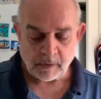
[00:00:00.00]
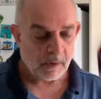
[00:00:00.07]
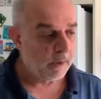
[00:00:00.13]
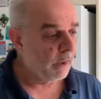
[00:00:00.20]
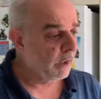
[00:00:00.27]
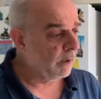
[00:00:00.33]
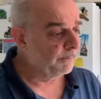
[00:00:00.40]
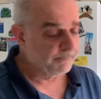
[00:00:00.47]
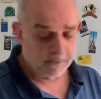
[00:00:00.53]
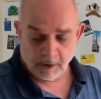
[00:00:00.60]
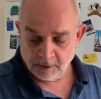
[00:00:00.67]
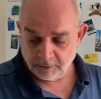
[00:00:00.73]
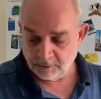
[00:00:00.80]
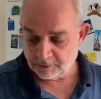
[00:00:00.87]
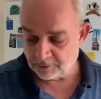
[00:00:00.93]

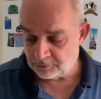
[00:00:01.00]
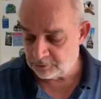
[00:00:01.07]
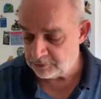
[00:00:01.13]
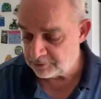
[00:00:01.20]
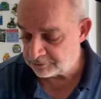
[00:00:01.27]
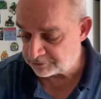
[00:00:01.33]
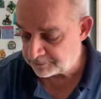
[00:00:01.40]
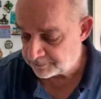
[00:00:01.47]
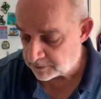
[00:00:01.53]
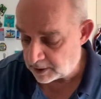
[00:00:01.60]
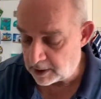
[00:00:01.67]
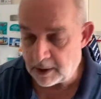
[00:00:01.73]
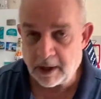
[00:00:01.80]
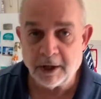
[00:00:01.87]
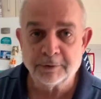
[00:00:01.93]
You can use,
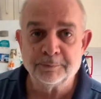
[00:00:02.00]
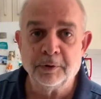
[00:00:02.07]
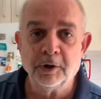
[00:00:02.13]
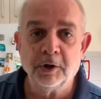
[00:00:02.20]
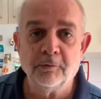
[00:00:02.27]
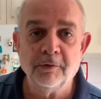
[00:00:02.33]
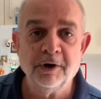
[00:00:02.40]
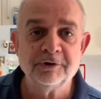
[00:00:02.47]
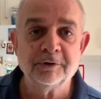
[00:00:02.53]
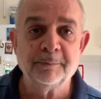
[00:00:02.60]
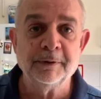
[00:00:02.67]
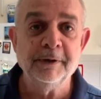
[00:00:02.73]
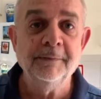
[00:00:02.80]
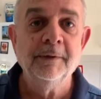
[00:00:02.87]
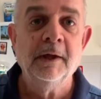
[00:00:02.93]
as per the
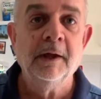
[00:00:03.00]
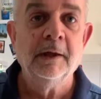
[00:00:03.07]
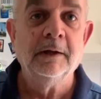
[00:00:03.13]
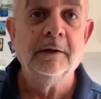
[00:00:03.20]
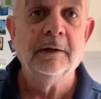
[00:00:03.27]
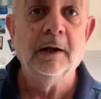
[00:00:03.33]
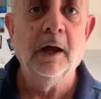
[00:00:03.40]
recipe, a